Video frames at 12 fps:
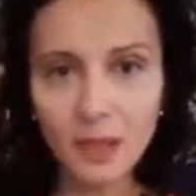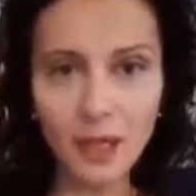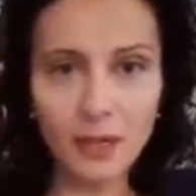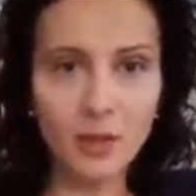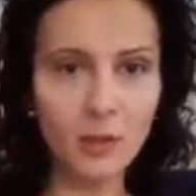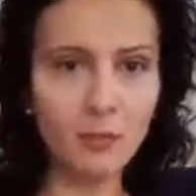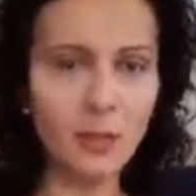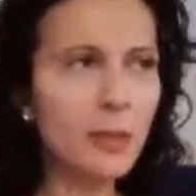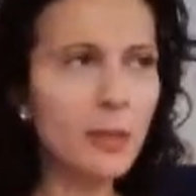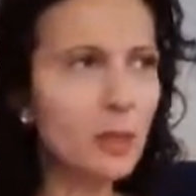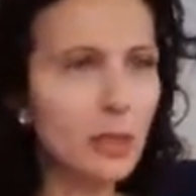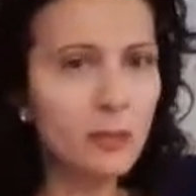I don't know
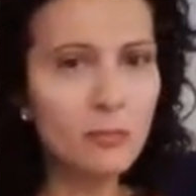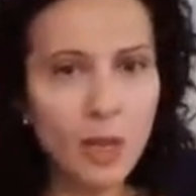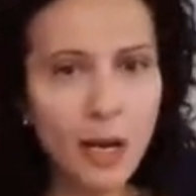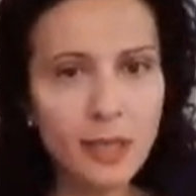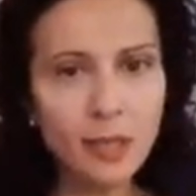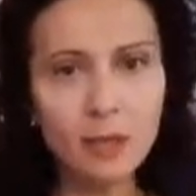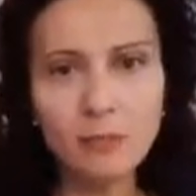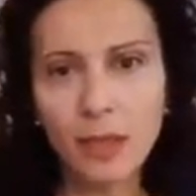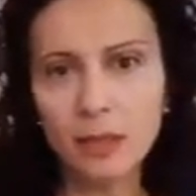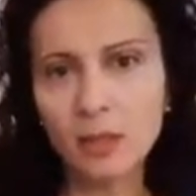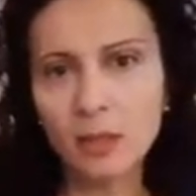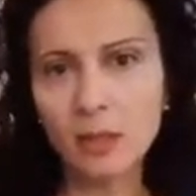maybe you can write a
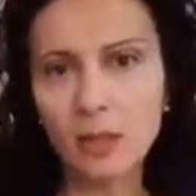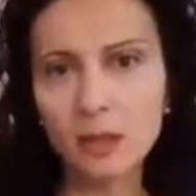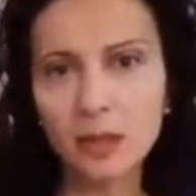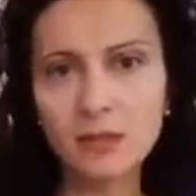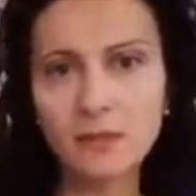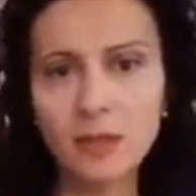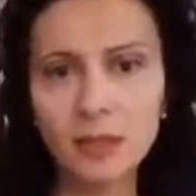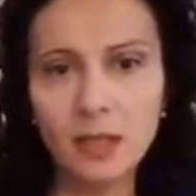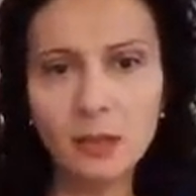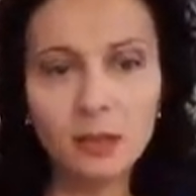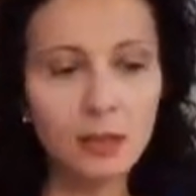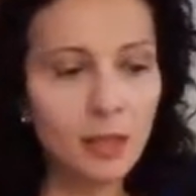comment on this
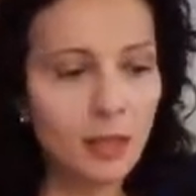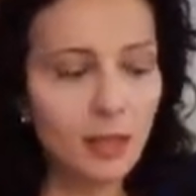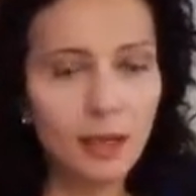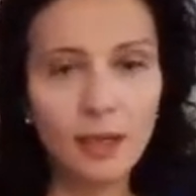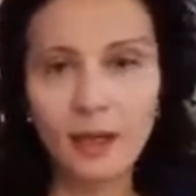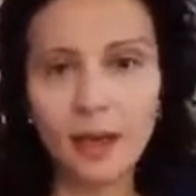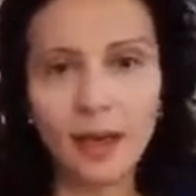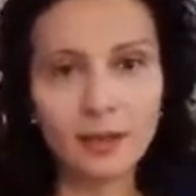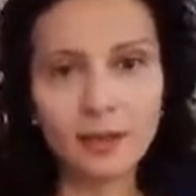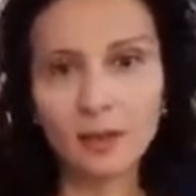video I